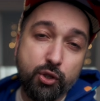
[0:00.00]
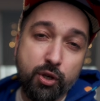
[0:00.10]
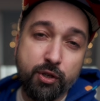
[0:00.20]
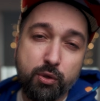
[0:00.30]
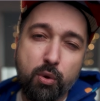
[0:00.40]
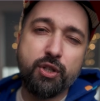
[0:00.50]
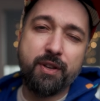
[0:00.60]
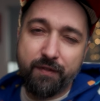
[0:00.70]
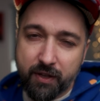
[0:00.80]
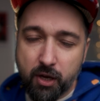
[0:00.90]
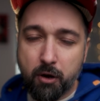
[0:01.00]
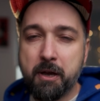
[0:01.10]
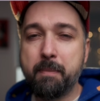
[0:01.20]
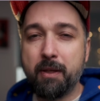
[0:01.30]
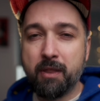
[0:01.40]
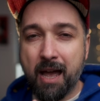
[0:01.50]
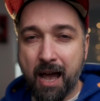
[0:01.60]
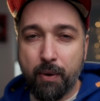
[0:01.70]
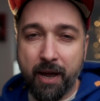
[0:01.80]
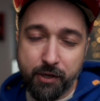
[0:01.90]
sure to watch the video about
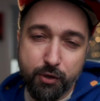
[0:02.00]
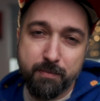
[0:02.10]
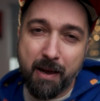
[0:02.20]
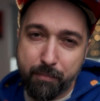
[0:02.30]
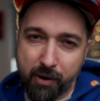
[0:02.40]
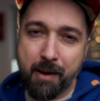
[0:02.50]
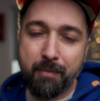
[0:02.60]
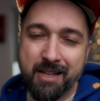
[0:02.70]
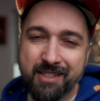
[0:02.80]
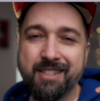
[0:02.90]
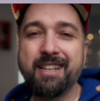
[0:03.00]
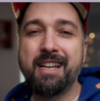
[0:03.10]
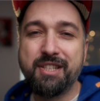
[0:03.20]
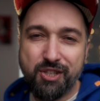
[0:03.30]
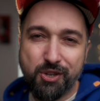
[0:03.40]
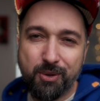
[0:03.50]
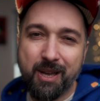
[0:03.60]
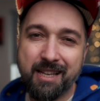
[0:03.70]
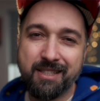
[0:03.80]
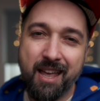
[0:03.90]
how I use my prime lenses, and I see you
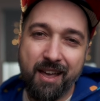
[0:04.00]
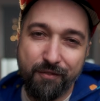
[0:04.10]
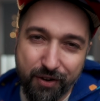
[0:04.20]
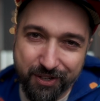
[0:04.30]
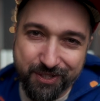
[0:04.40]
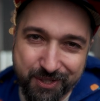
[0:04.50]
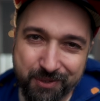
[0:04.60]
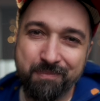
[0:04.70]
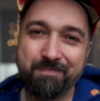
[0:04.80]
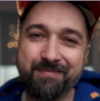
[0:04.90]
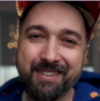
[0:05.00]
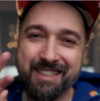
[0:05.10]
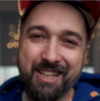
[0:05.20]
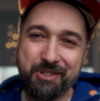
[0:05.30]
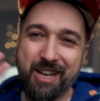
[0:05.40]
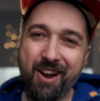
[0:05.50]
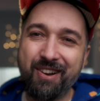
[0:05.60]
guys very soon. Ciao, ciao.